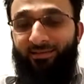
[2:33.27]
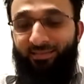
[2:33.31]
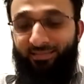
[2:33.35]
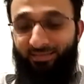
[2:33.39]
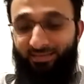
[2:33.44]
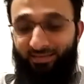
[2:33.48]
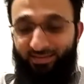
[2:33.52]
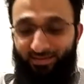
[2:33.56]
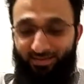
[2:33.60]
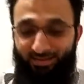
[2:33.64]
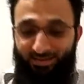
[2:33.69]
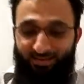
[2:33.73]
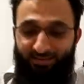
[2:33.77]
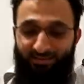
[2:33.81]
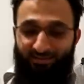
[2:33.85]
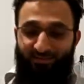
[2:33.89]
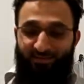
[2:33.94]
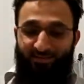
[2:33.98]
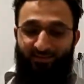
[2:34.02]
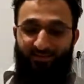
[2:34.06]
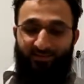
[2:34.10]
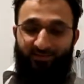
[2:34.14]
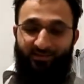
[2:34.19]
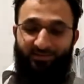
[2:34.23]
they can
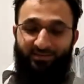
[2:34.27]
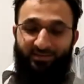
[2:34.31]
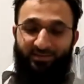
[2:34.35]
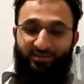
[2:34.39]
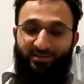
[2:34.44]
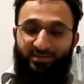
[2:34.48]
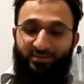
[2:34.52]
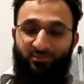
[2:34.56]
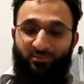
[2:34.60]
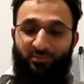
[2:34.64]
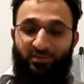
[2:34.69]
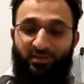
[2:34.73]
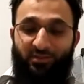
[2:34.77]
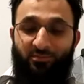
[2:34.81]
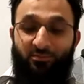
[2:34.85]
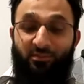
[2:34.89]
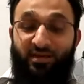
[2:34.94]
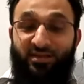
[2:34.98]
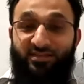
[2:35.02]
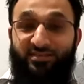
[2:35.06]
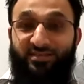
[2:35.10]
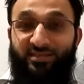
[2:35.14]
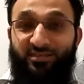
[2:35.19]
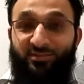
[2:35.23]
let them play
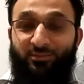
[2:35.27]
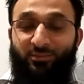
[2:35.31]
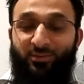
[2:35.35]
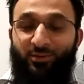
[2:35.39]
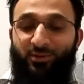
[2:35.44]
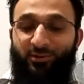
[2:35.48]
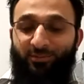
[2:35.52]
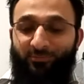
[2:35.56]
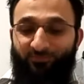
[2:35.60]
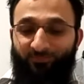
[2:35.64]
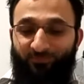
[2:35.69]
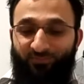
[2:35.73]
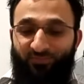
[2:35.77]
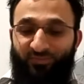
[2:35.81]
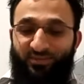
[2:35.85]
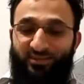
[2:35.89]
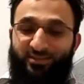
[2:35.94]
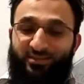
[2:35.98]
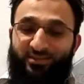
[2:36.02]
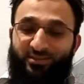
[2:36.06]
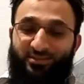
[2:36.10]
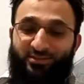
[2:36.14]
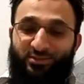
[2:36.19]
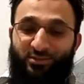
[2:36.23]
basketball.
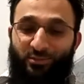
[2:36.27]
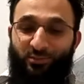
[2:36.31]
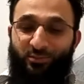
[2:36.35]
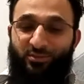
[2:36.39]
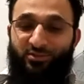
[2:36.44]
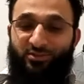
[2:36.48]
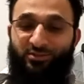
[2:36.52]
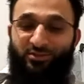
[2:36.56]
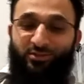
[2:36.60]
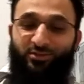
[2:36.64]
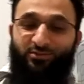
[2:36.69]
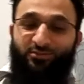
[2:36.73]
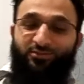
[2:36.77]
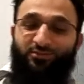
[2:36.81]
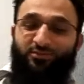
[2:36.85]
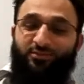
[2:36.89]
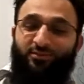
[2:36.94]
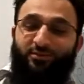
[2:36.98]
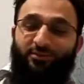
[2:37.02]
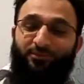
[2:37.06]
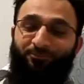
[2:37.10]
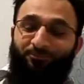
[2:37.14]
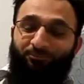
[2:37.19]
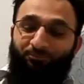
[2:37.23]
So much of
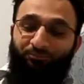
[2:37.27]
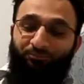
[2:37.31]
the